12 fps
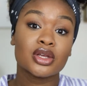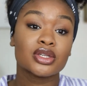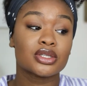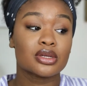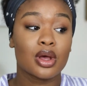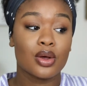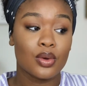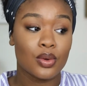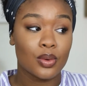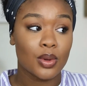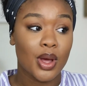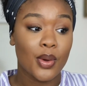
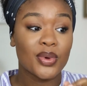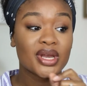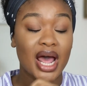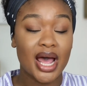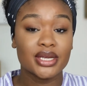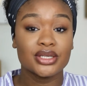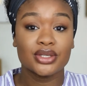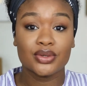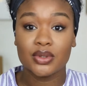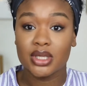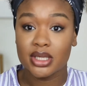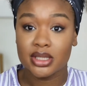So when I
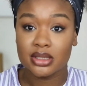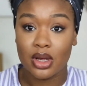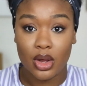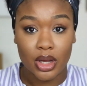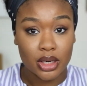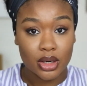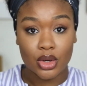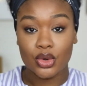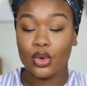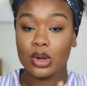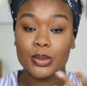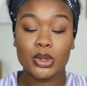do this on a
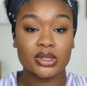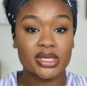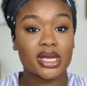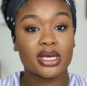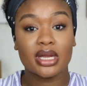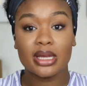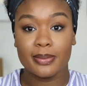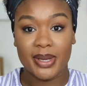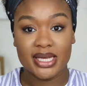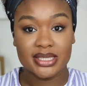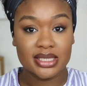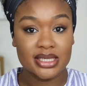normal day-to-day
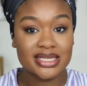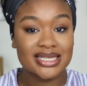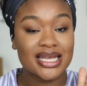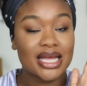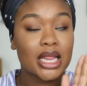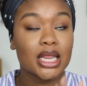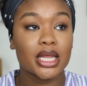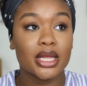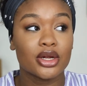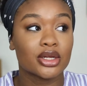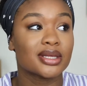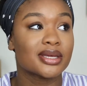basis, it
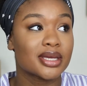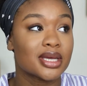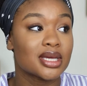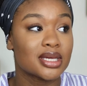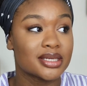literally